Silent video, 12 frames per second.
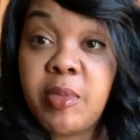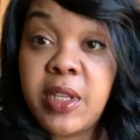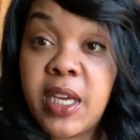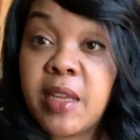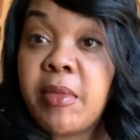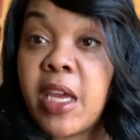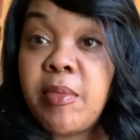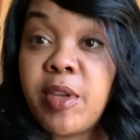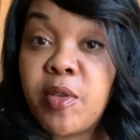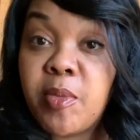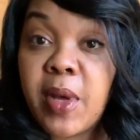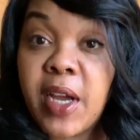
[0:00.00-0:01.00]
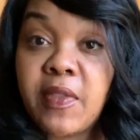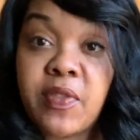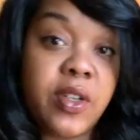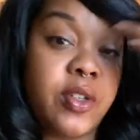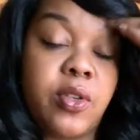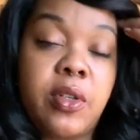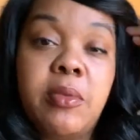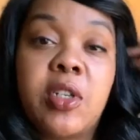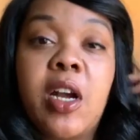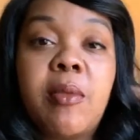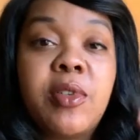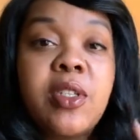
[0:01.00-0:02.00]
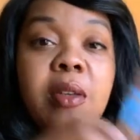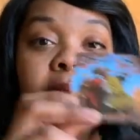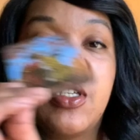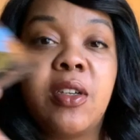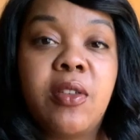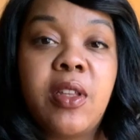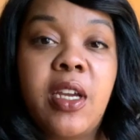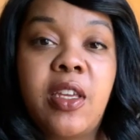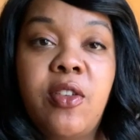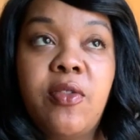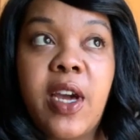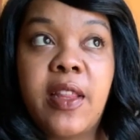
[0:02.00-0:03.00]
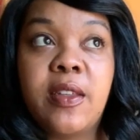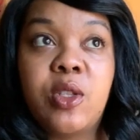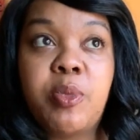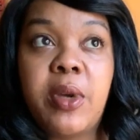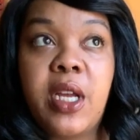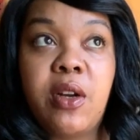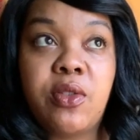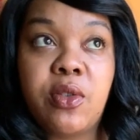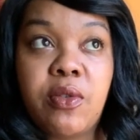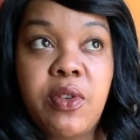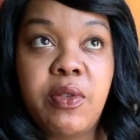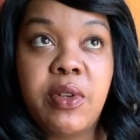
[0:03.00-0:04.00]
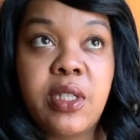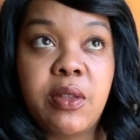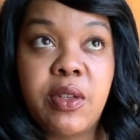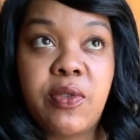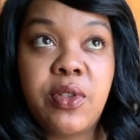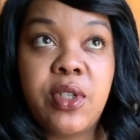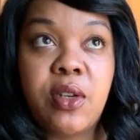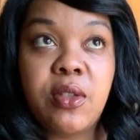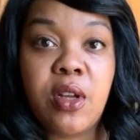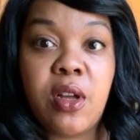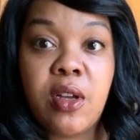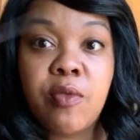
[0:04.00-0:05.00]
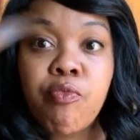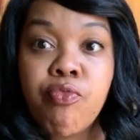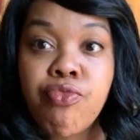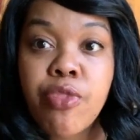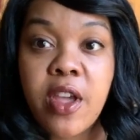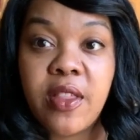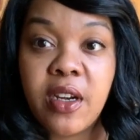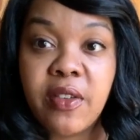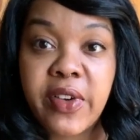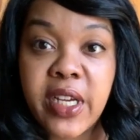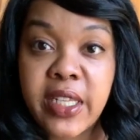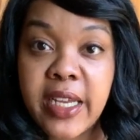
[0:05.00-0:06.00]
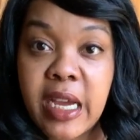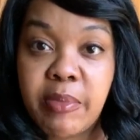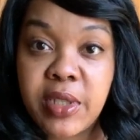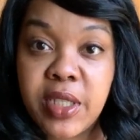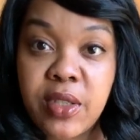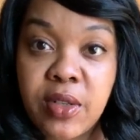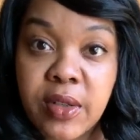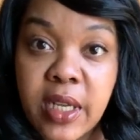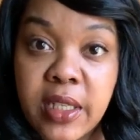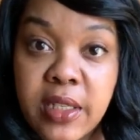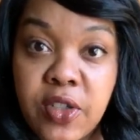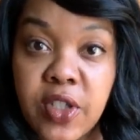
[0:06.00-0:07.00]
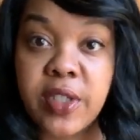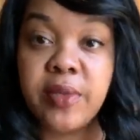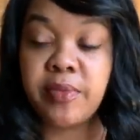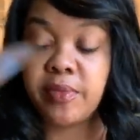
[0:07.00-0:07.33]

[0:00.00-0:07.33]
be like maybe you applied for a dream job or something, or like you've had this plan of sort of doing something for so long and then it finally happens and you don't like the shit